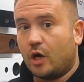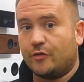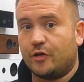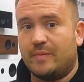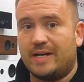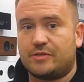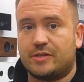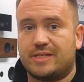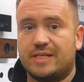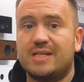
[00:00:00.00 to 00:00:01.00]
Audio
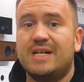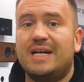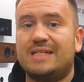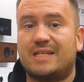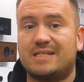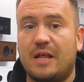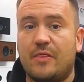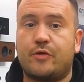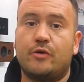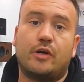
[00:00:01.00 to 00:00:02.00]
Matrixes is because
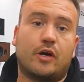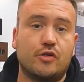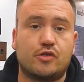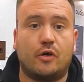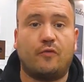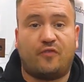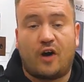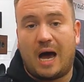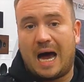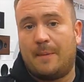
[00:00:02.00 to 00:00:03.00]
then through your
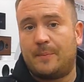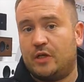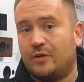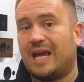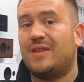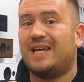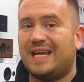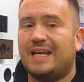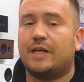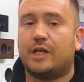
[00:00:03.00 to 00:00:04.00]
Control4 app, you get the
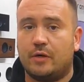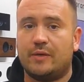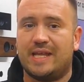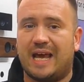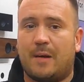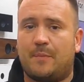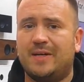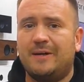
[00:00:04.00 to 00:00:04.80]
EQ in the app.